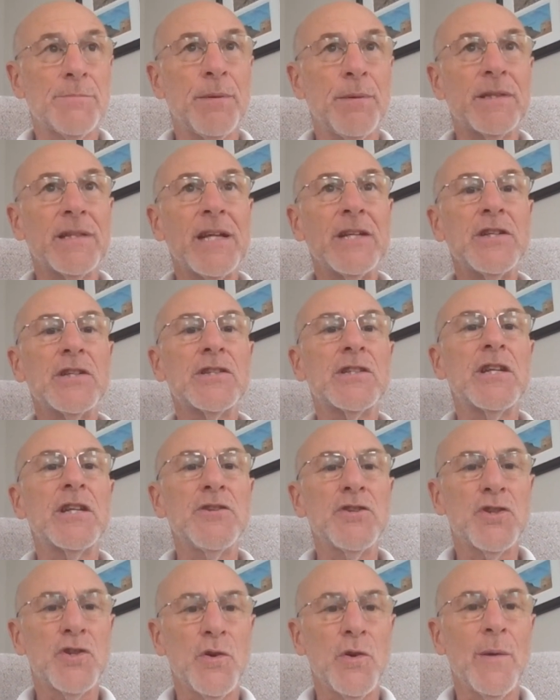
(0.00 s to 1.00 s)
but they just
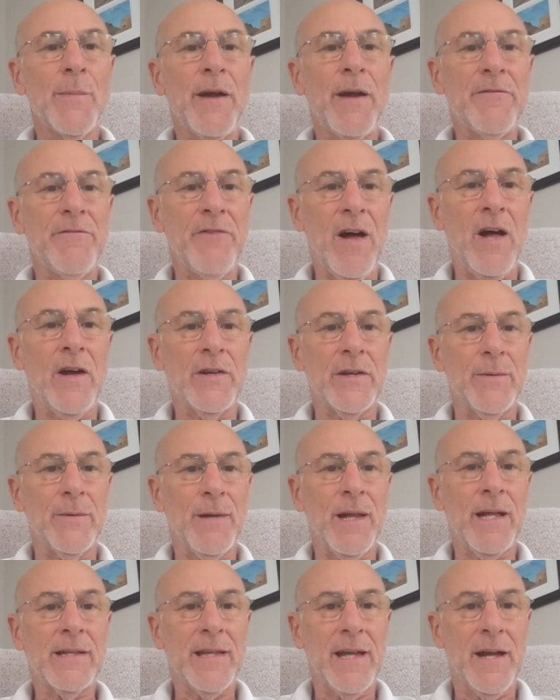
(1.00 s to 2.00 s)
didn't shoot them on volume
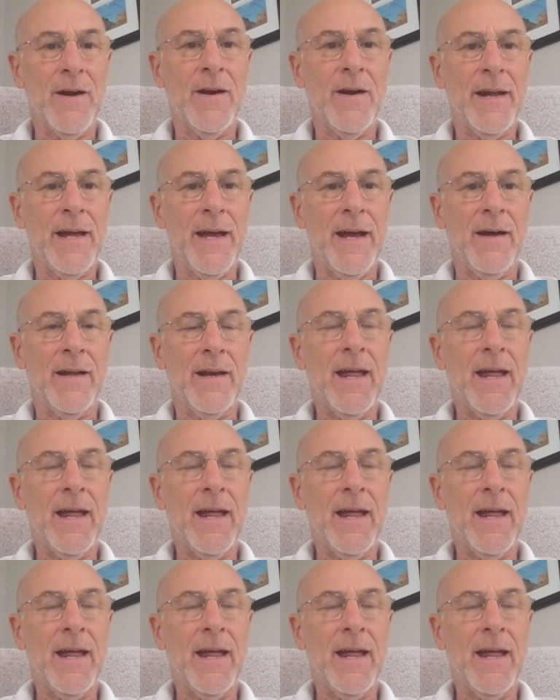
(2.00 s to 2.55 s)
like they are now.